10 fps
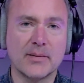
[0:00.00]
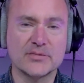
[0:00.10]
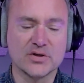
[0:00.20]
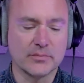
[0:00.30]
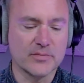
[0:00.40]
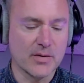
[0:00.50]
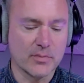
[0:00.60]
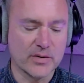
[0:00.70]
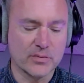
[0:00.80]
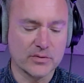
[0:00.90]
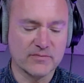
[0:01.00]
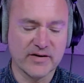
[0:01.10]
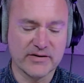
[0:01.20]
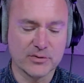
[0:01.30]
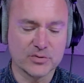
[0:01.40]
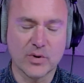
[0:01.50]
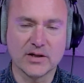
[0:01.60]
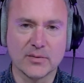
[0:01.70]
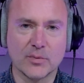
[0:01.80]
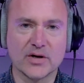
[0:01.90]
So yeah, we would very much
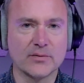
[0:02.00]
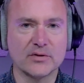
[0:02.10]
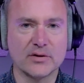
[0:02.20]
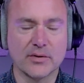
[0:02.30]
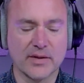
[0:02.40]
welcome working with you on